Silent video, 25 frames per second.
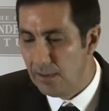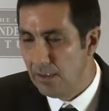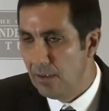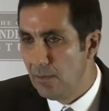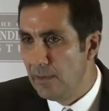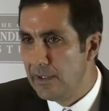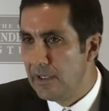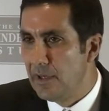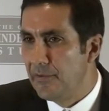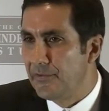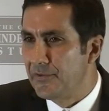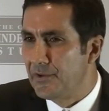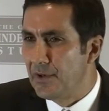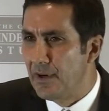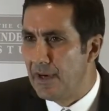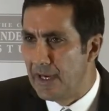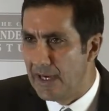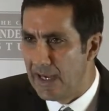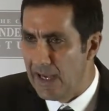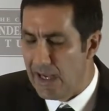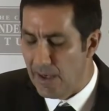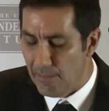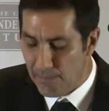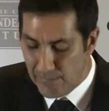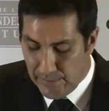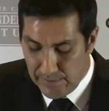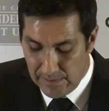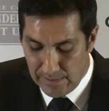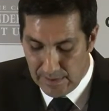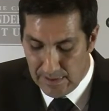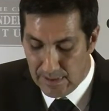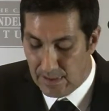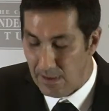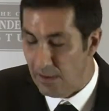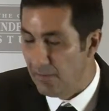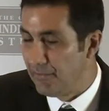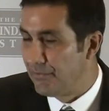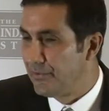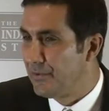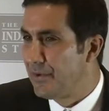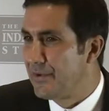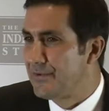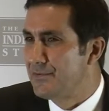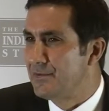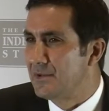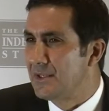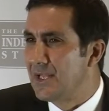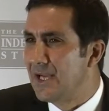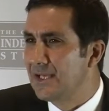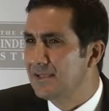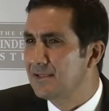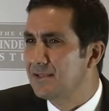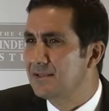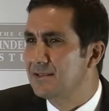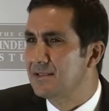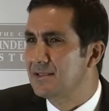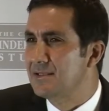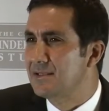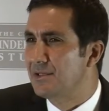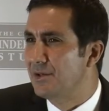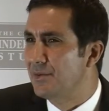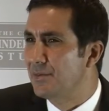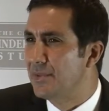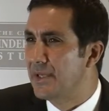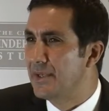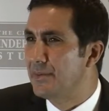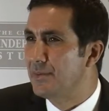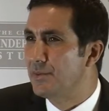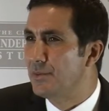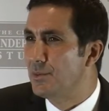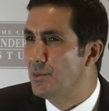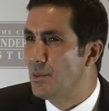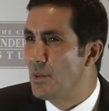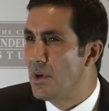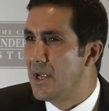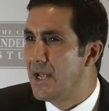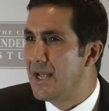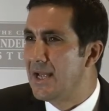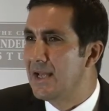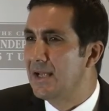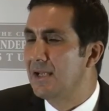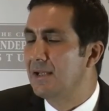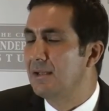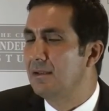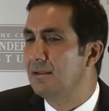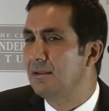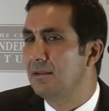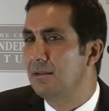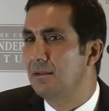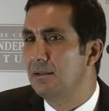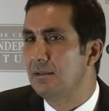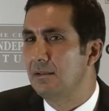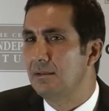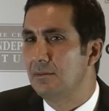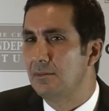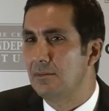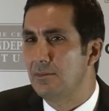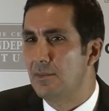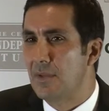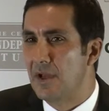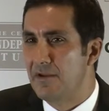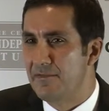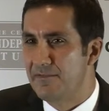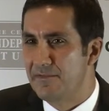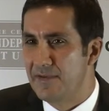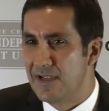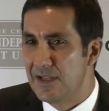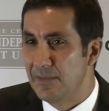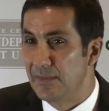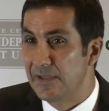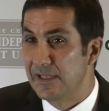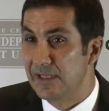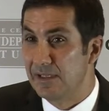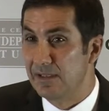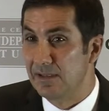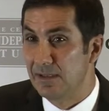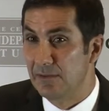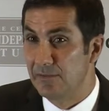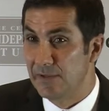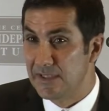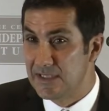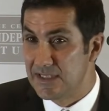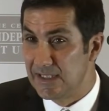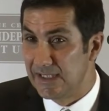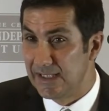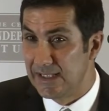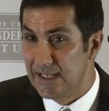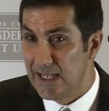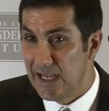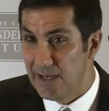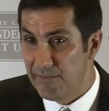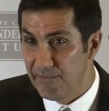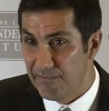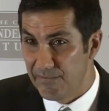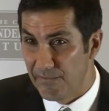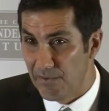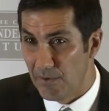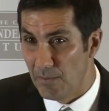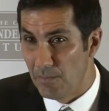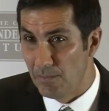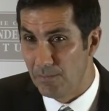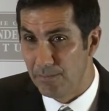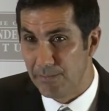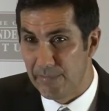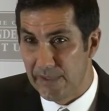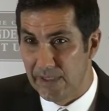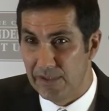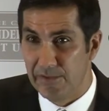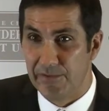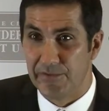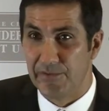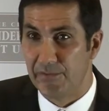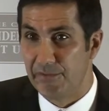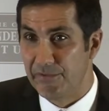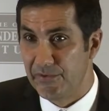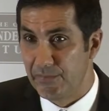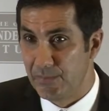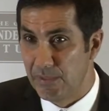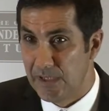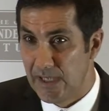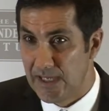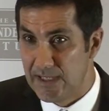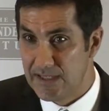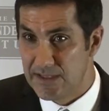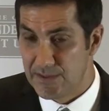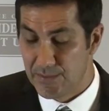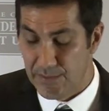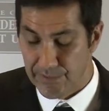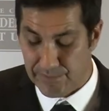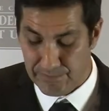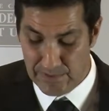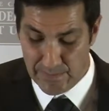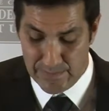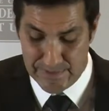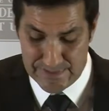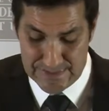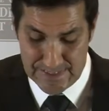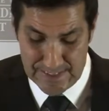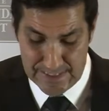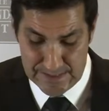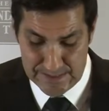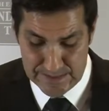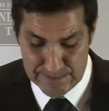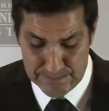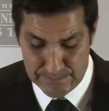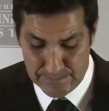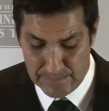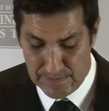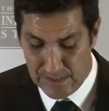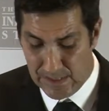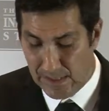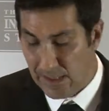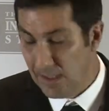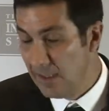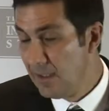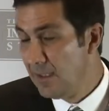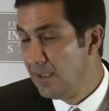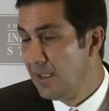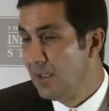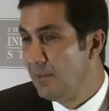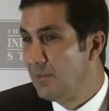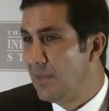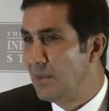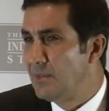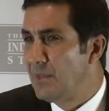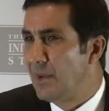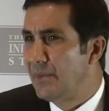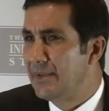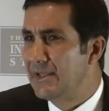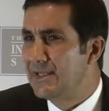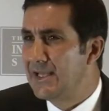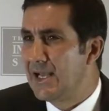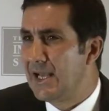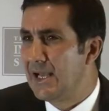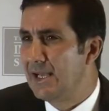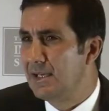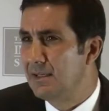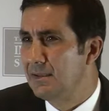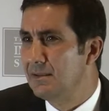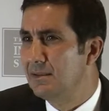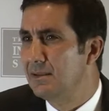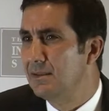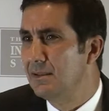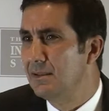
When I was growing up, I was always reluctant to tell people where my family originally came from because it was a place with a reputation. My mum and dad